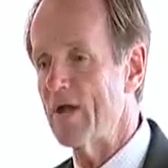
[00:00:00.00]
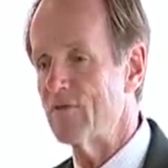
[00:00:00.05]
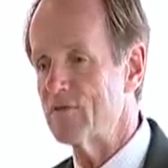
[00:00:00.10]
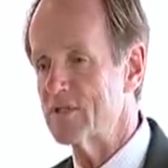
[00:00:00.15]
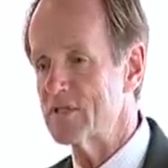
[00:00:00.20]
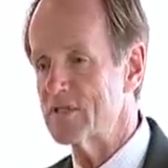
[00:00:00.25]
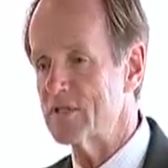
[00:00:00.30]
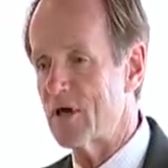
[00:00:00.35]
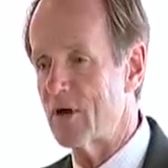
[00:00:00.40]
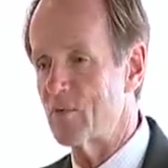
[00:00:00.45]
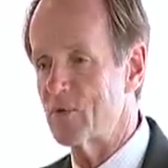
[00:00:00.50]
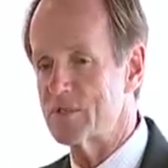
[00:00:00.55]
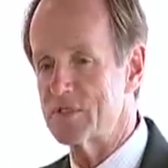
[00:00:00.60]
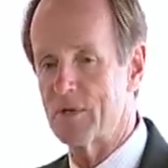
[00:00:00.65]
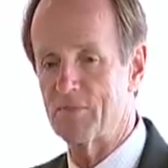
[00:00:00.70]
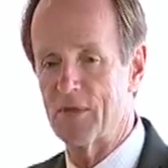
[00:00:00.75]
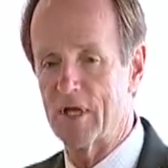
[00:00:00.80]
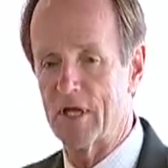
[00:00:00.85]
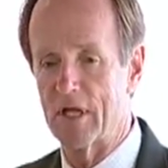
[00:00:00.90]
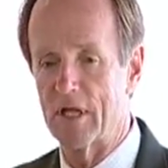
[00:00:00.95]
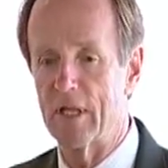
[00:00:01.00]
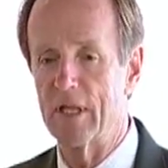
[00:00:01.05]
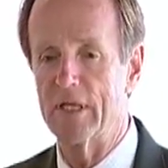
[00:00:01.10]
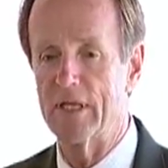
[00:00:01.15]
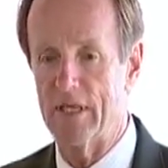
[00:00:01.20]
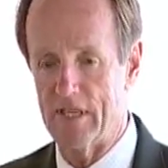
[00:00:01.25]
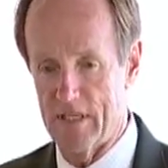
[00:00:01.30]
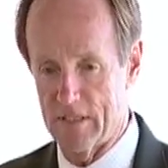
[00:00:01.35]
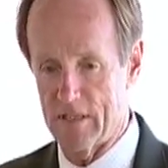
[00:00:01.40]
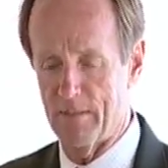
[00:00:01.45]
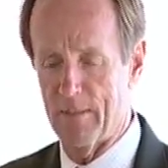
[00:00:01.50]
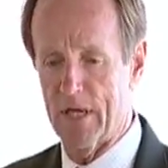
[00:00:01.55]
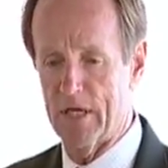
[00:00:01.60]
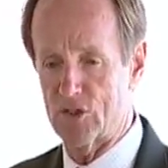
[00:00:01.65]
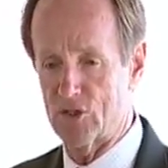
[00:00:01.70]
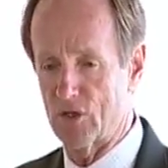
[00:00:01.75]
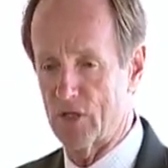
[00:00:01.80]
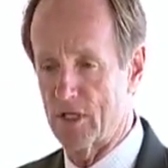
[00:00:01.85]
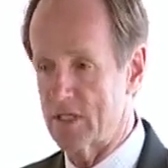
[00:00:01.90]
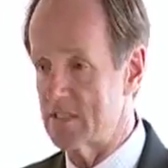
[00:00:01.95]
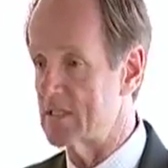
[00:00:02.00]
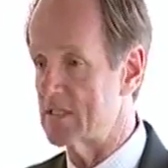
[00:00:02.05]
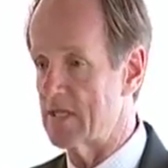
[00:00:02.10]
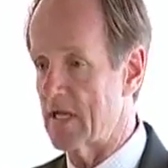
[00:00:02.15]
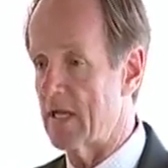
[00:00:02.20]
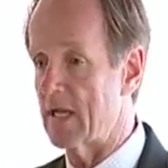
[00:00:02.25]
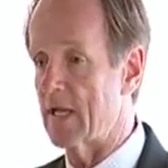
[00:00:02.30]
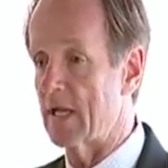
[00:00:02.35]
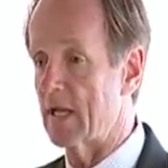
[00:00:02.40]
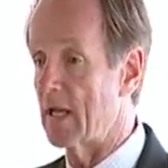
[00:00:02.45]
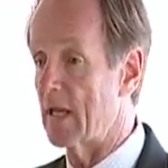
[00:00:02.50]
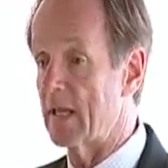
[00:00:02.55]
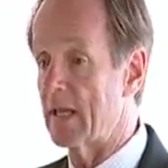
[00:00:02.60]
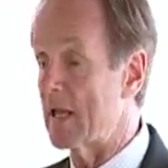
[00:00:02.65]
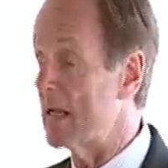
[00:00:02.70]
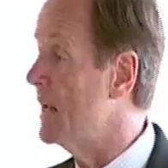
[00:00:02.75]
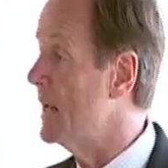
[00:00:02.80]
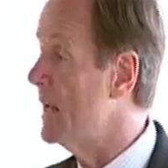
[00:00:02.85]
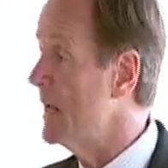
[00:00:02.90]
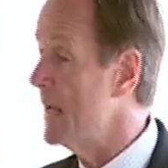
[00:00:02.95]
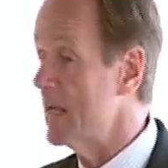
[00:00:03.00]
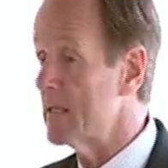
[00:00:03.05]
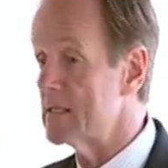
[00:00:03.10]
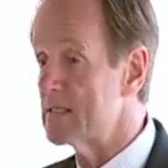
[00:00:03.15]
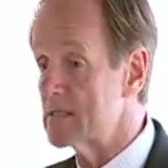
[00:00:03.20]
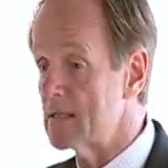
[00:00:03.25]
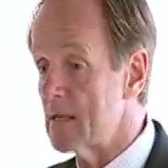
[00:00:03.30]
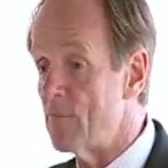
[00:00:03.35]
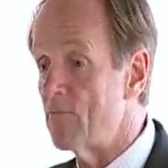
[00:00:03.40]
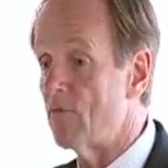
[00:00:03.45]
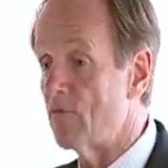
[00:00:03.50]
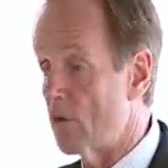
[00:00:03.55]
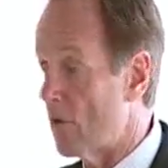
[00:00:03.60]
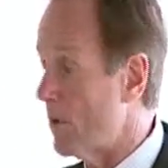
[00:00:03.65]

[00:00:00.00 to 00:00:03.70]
Well, we have to start with something clean to make sure that it's sticking. And